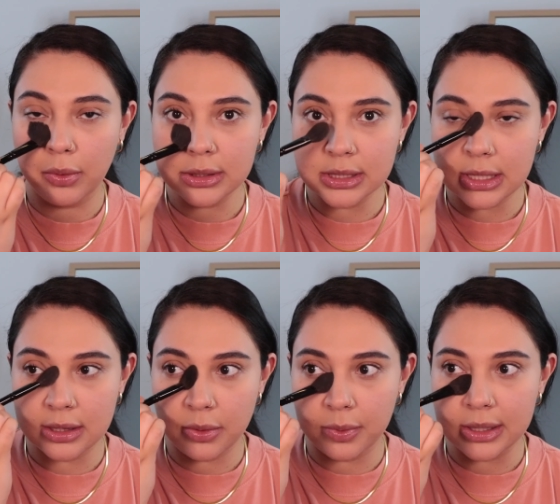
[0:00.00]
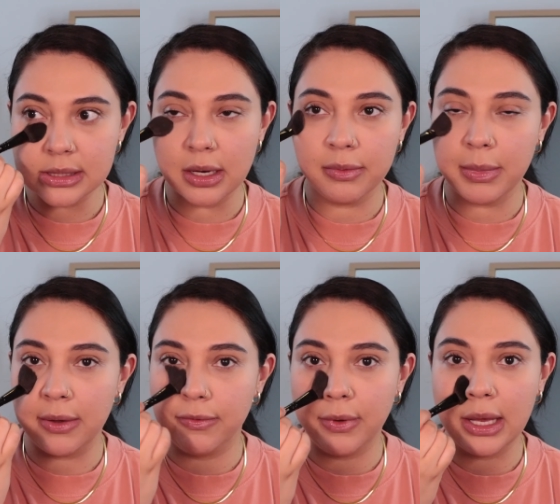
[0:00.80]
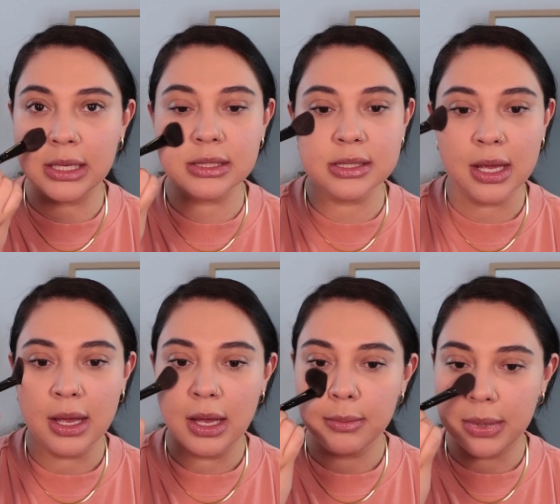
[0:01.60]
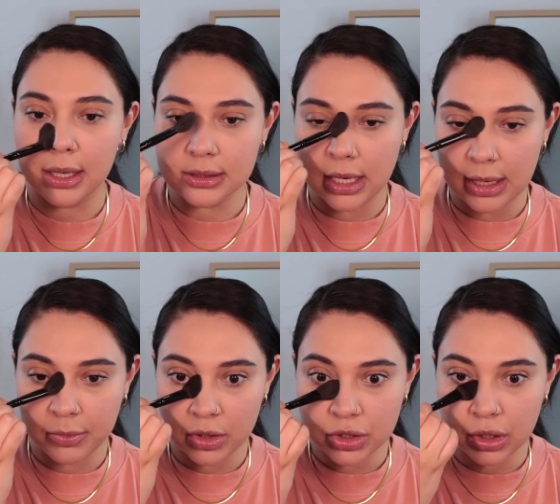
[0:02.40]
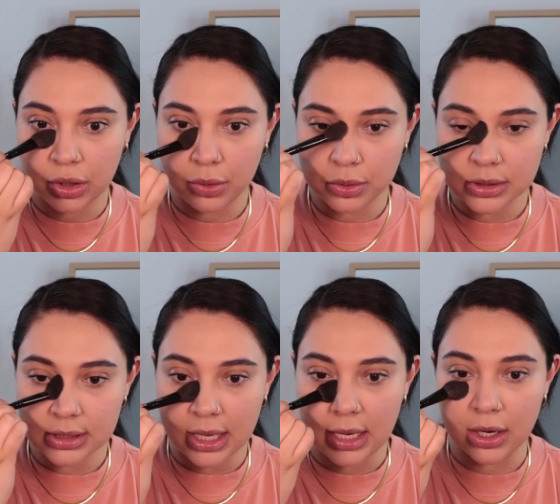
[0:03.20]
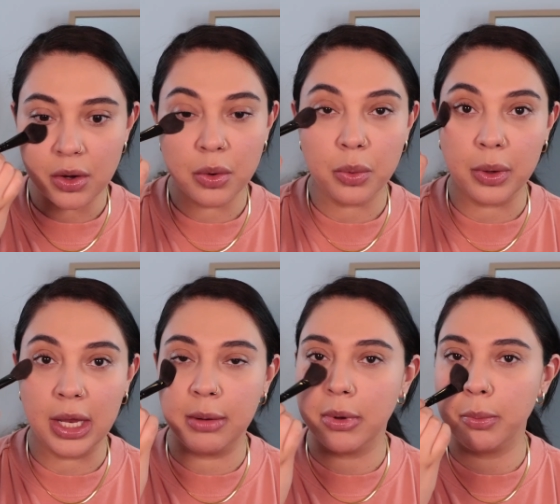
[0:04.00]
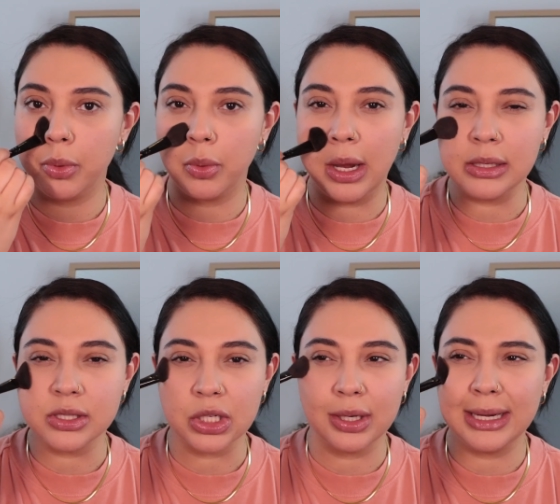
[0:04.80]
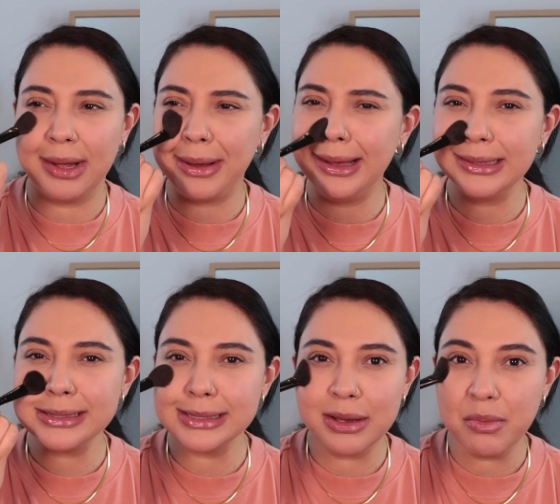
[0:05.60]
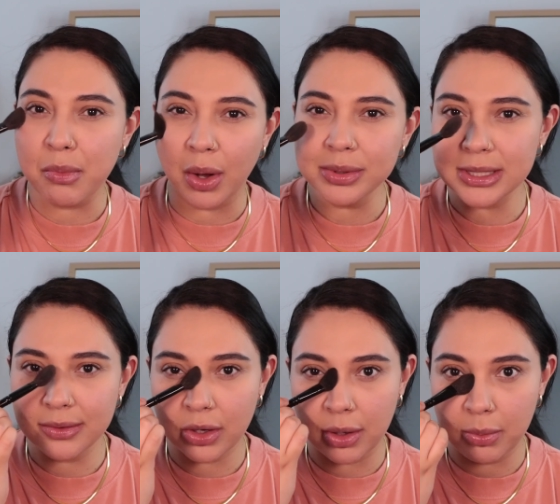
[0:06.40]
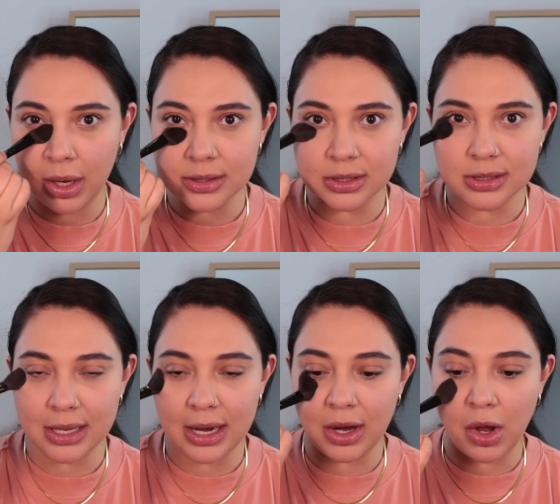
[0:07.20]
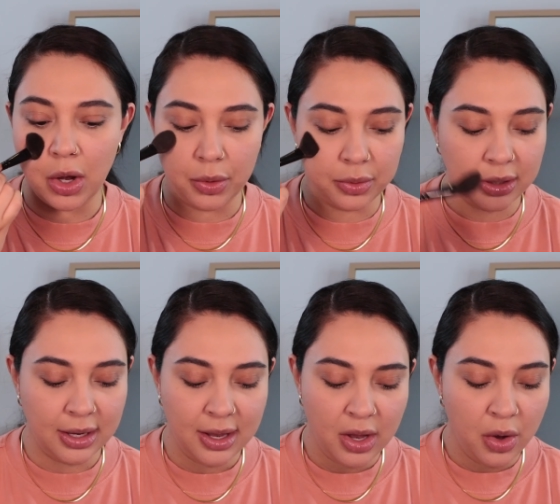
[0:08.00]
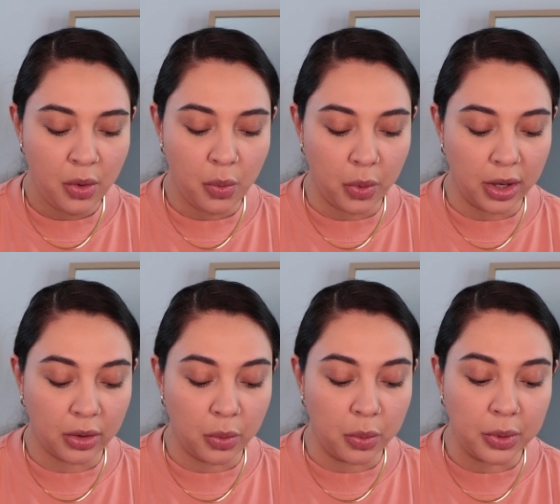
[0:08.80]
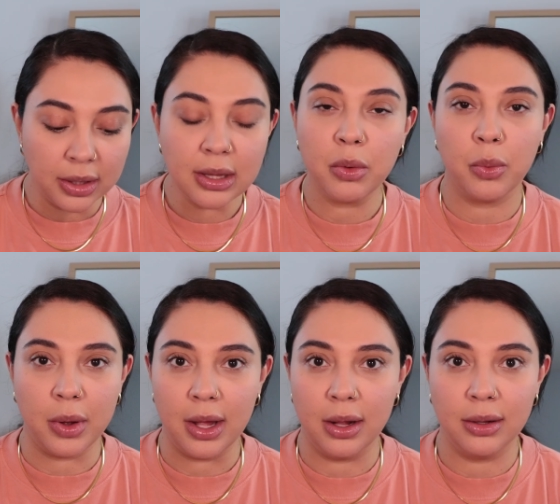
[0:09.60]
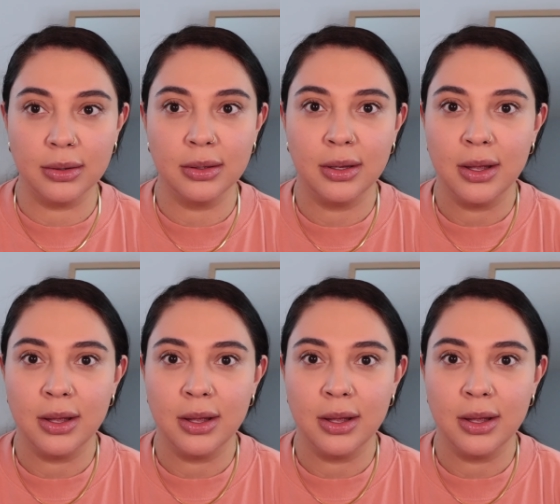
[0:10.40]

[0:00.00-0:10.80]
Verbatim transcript: going to set the rest of my face because I am going to use a cream bronzer. Now, honestly, most of the cream bronzers that I own work really well